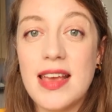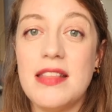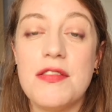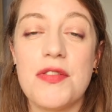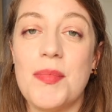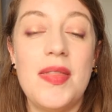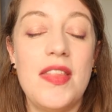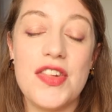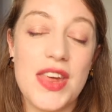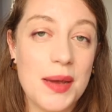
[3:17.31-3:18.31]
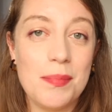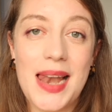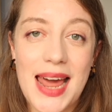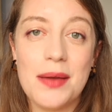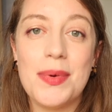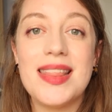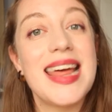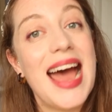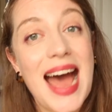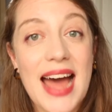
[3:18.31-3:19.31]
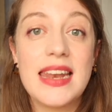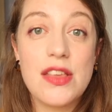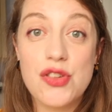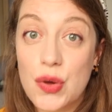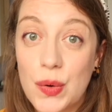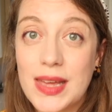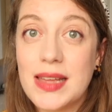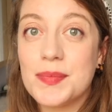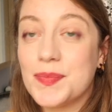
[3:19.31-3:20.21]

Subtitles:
instrument that she can play with and enjoy.